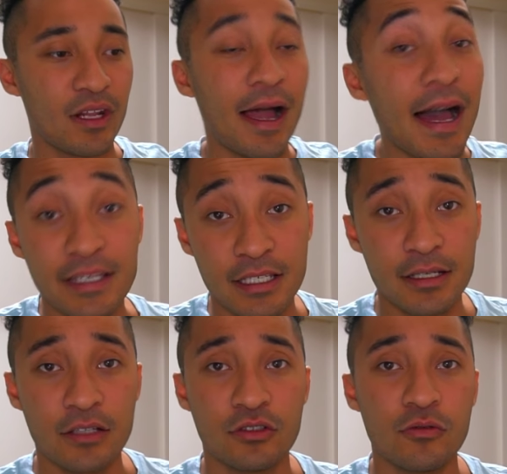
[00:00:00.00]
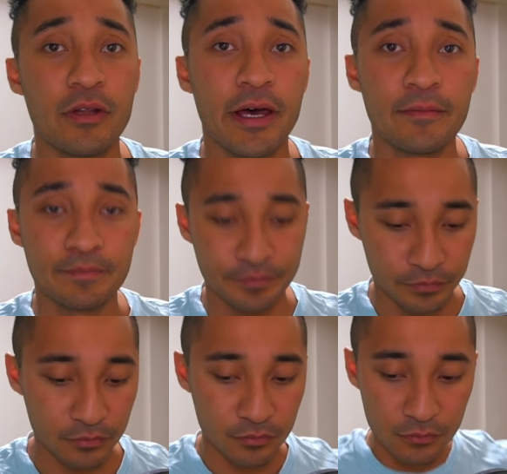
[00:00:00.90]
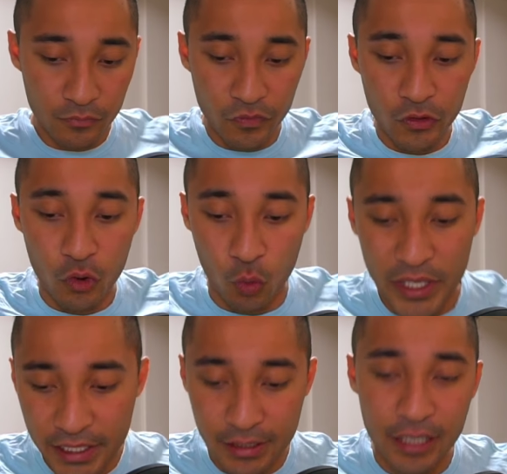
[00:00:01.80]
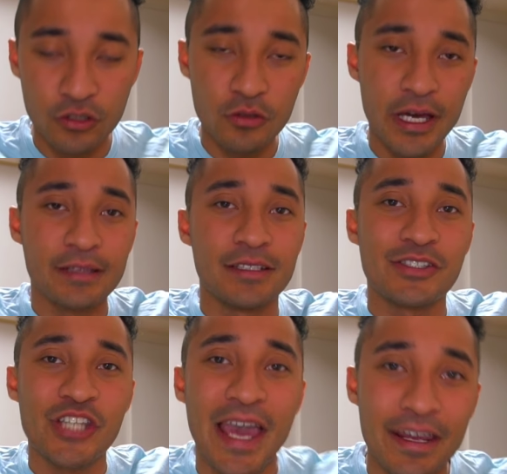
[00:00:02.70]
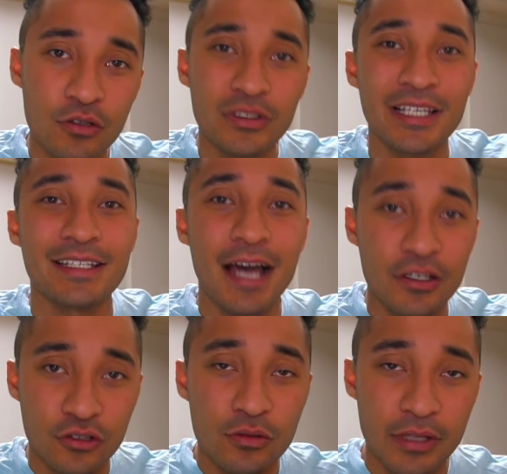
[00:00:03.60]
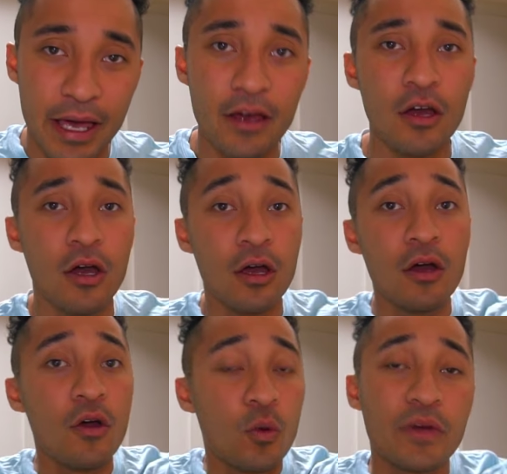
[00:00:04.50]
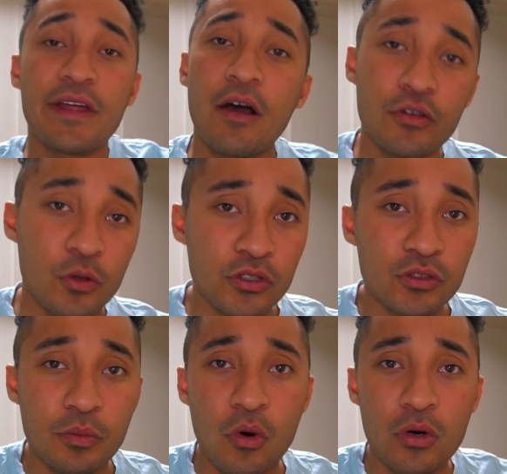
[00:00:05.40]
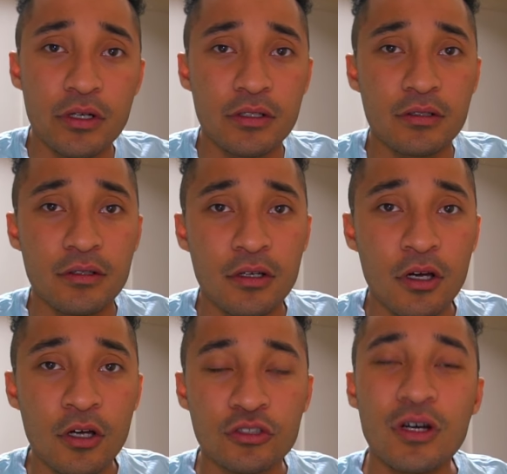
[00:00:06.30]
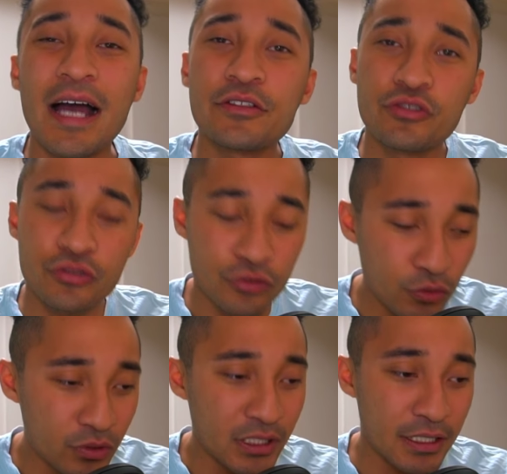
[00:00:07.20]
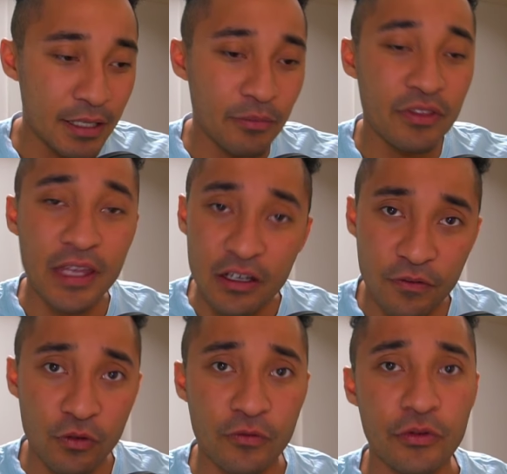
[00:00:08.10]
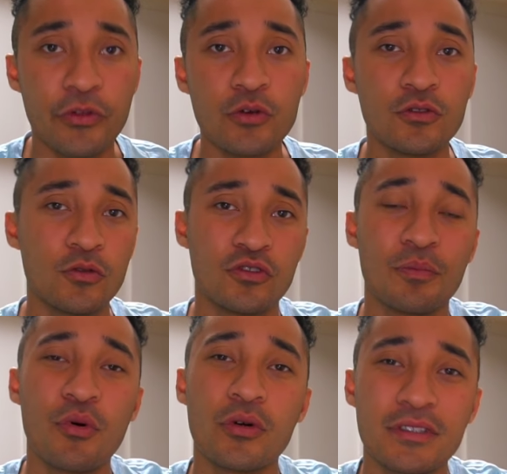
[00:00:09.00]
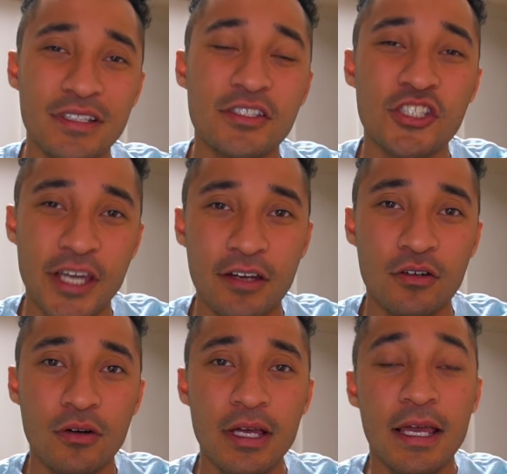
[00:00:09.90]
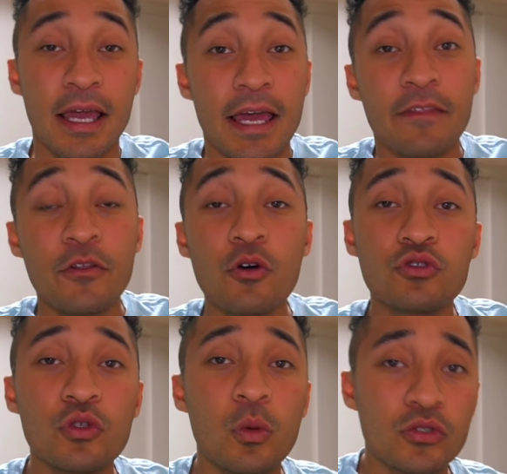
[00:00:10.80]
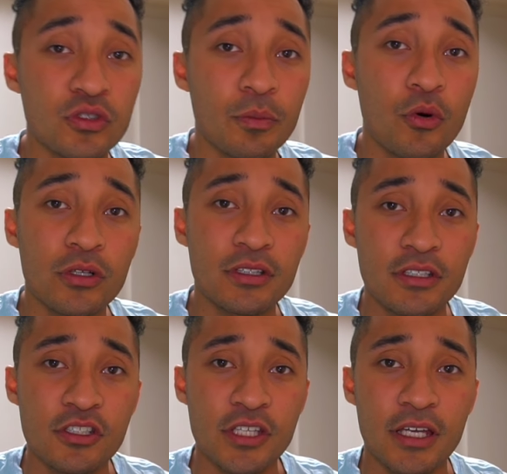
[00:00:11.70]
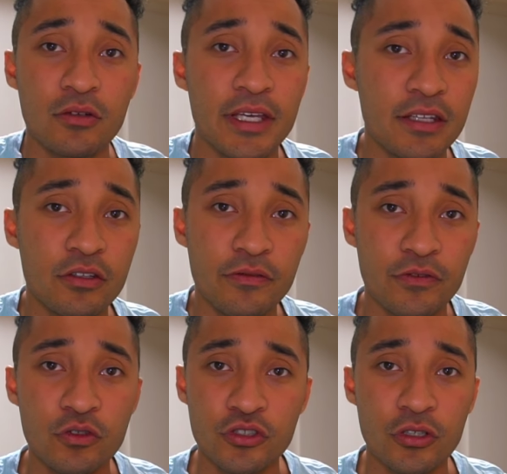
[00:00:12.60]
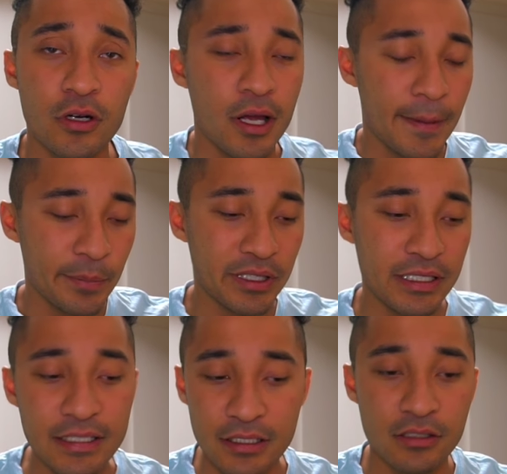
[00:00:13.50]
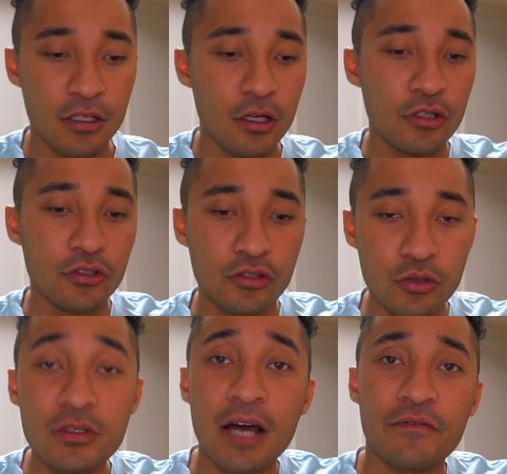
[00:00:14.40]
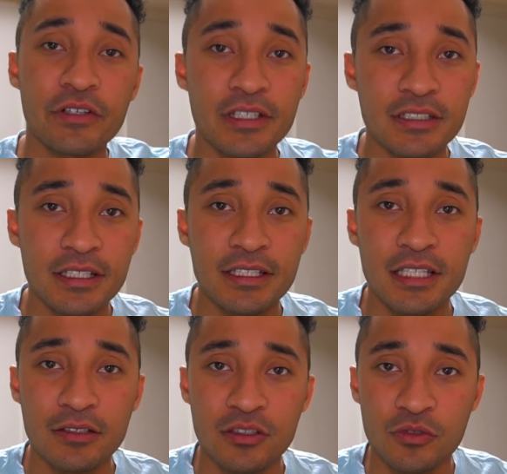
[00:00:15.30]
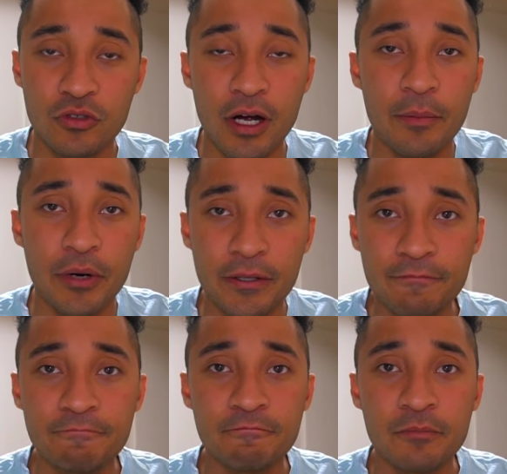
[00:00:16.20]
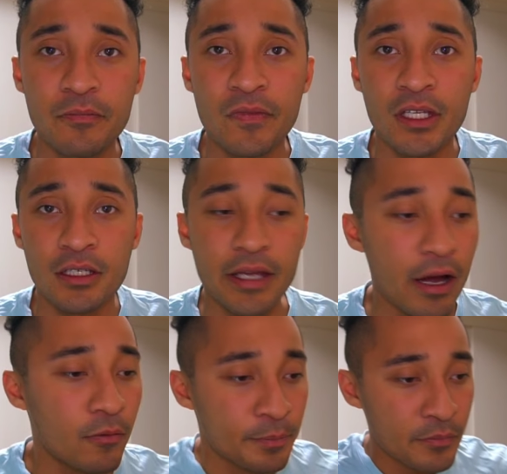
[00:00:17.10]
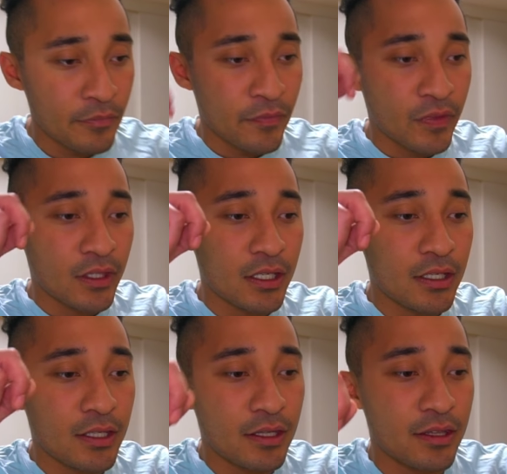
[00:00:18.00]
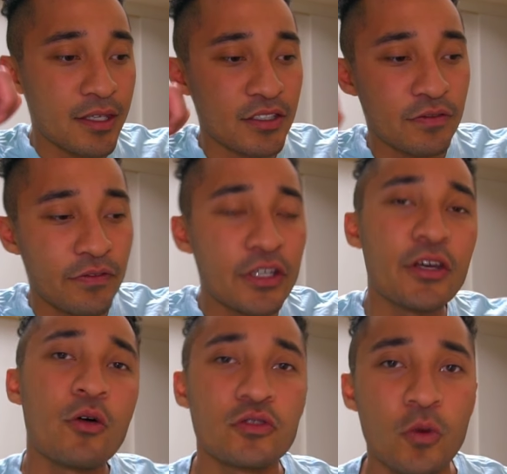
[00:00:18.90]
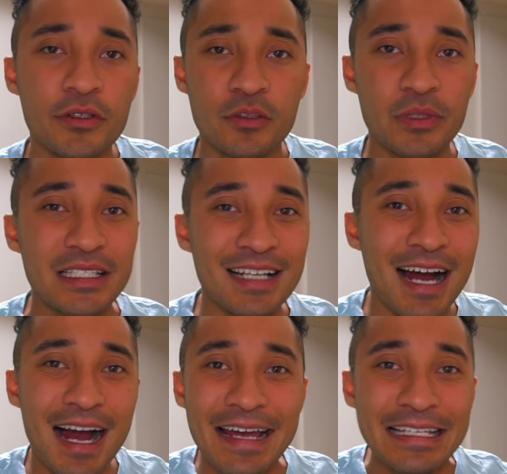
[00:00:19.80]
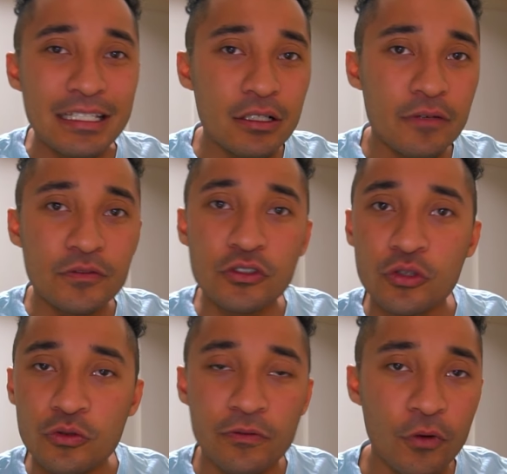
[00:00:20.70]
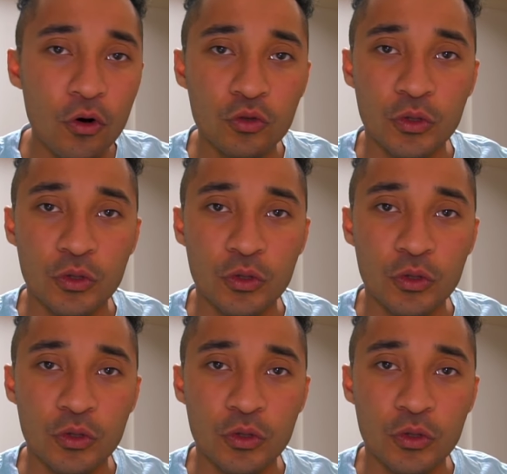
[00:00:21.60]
I cannot do that. We cannot do that. This channel cannot do that without your support. So I truly am thankful for those who support this channel and those who will support this channel in the future. Please do not forget to hit that subscribe button. Now, this video is going to be kind of twofold.